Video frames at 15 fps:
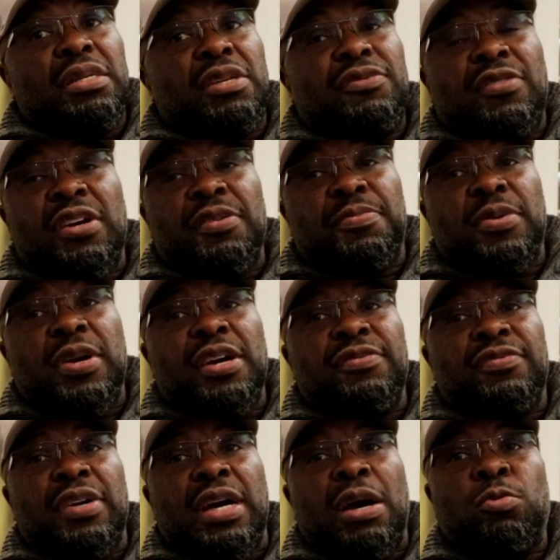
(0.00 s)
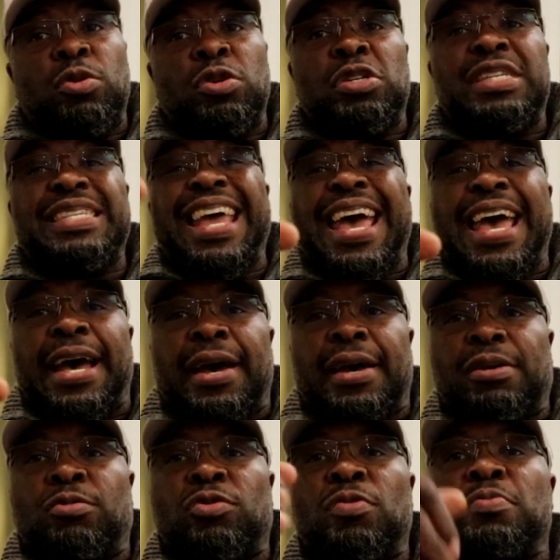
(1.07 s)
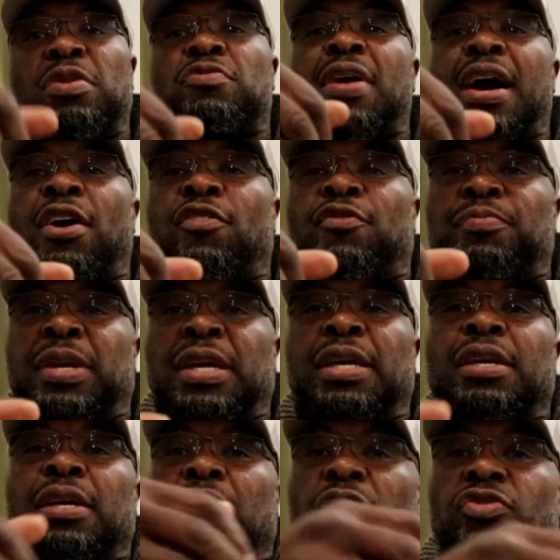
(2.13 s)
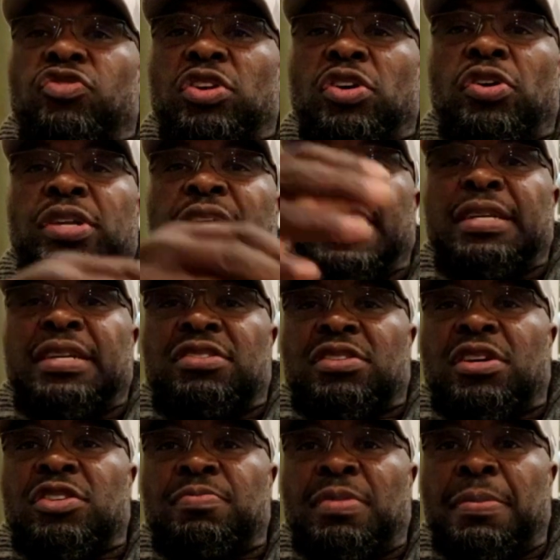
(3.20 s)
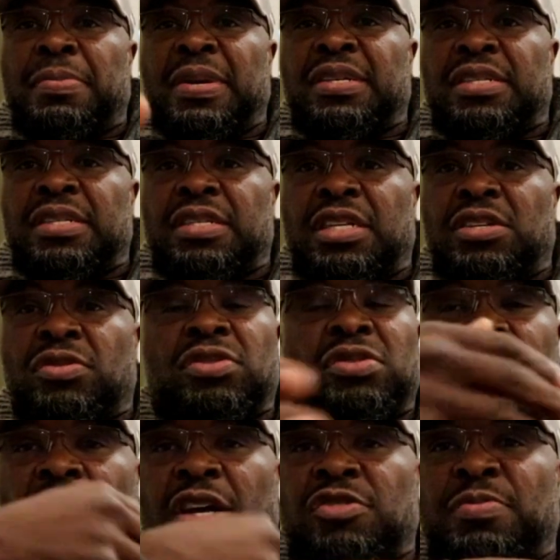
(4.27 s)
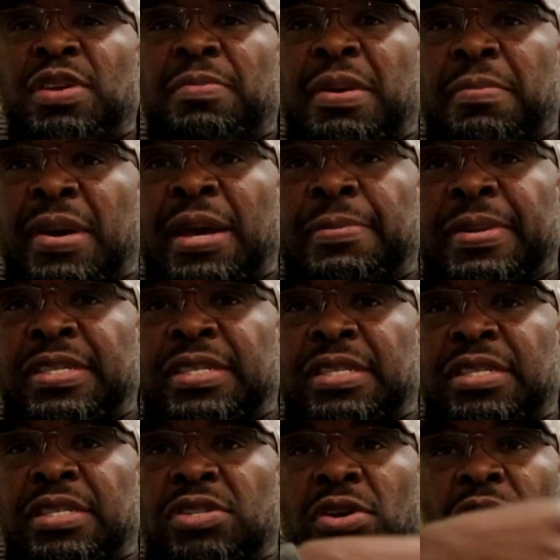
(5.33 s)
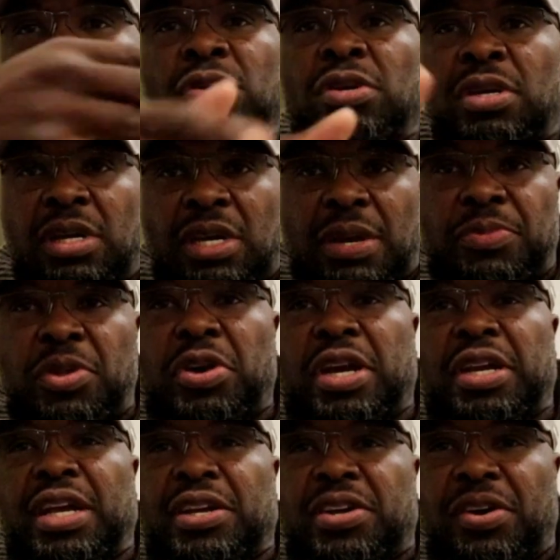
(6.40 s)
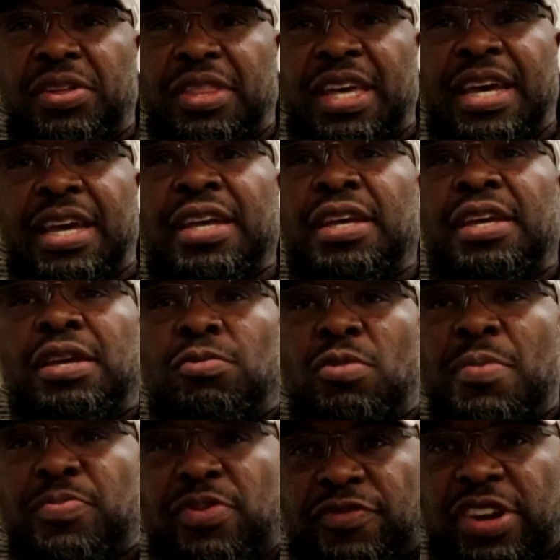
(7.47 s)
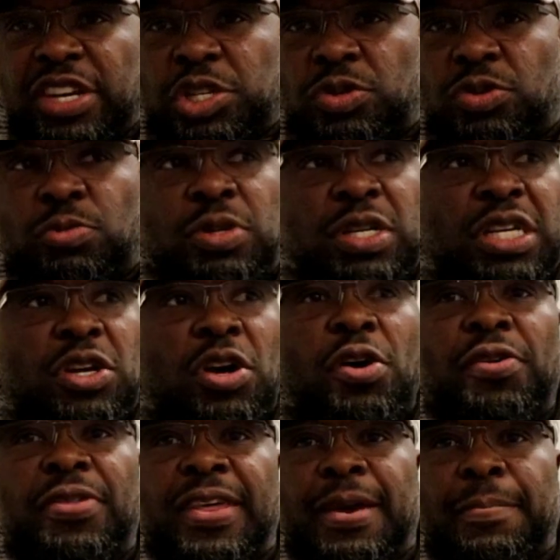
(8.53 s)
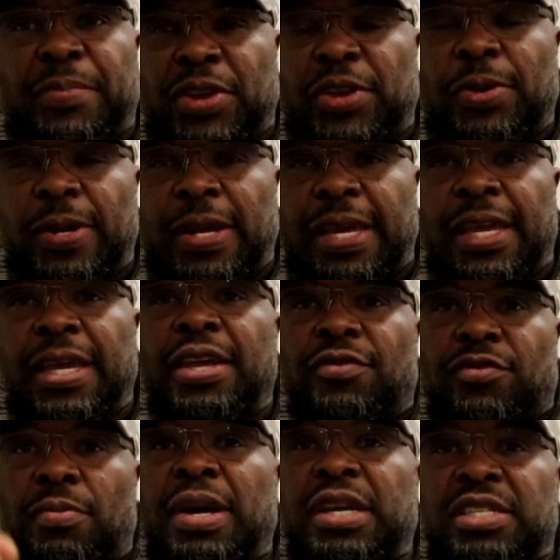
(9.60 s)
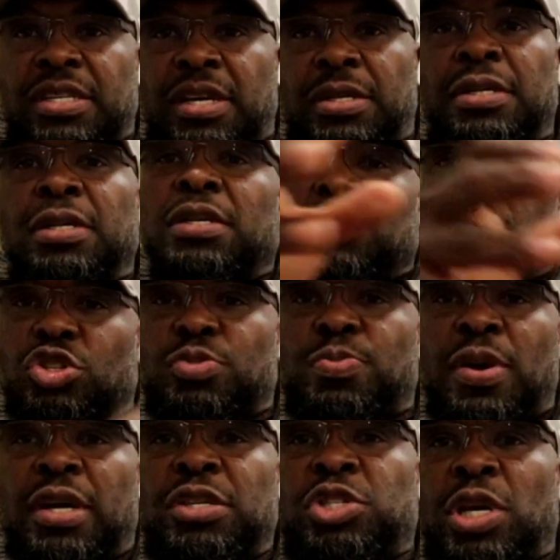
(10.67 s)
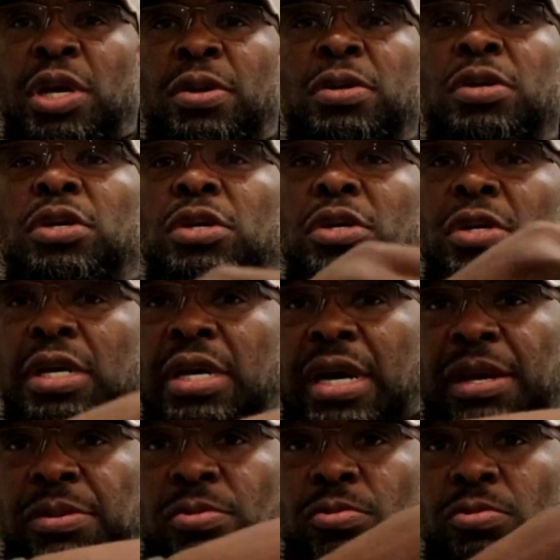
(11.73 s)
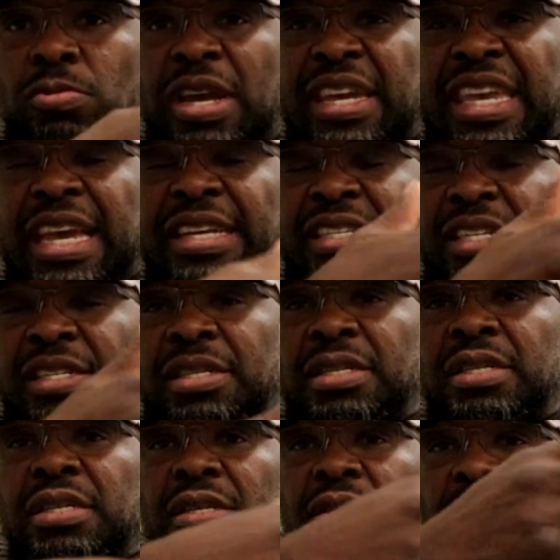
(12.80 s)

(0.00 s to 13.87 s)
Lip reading: He's very private. I wouldn't dare, it wouldn't be right of me to go there and discuss my business. He doesn't ask me about my business, so... I'm not going to go there. We're professional. We go there purely for my son to spar Joe. And we're getting,